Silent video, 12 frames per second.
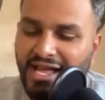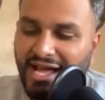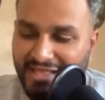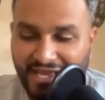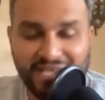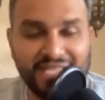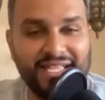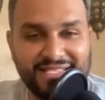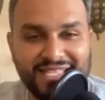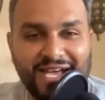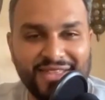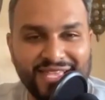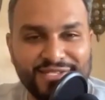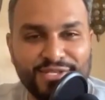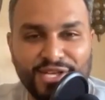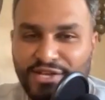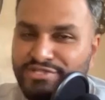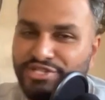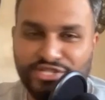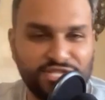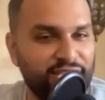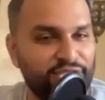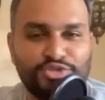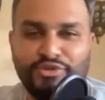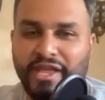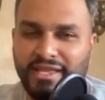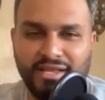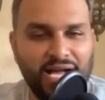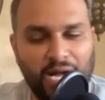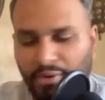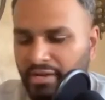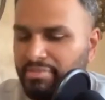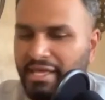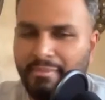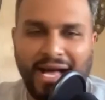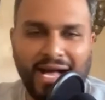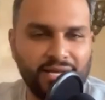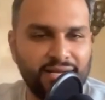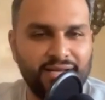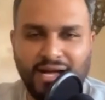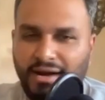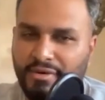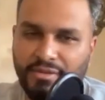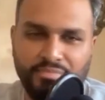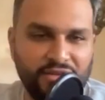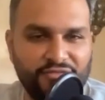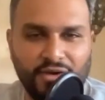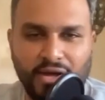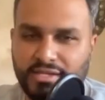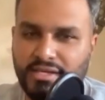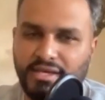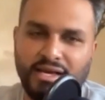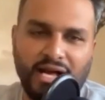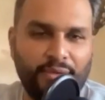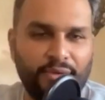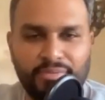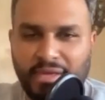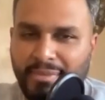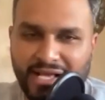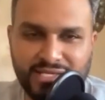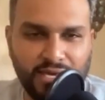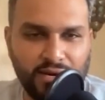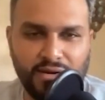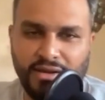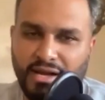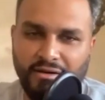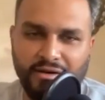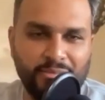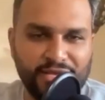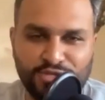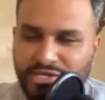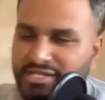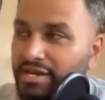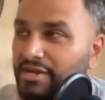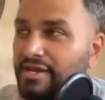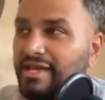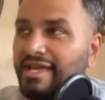A lot of kids nowadays just like straight. I want to play back. I want to play front. I want to play back center. I want to play short center.